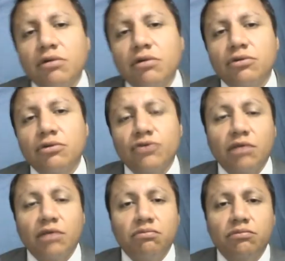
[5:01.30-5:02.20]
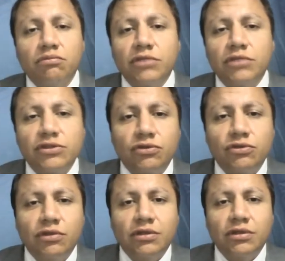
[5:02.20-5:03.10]
are going to say, this
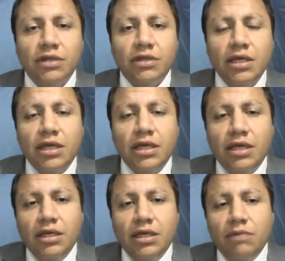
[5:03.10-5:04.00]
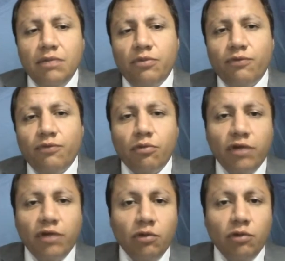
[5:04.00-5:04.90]
student
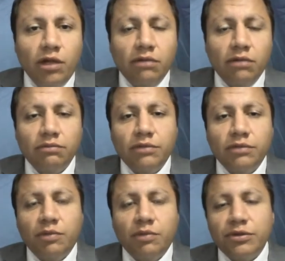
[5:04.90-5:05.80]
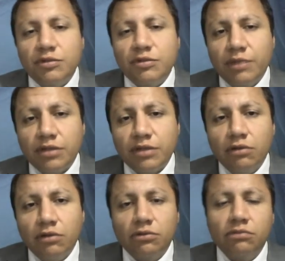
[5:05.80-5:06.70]
performed really well, he participates a
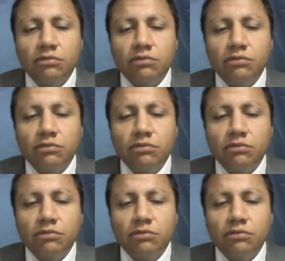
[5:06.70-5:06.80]
lot,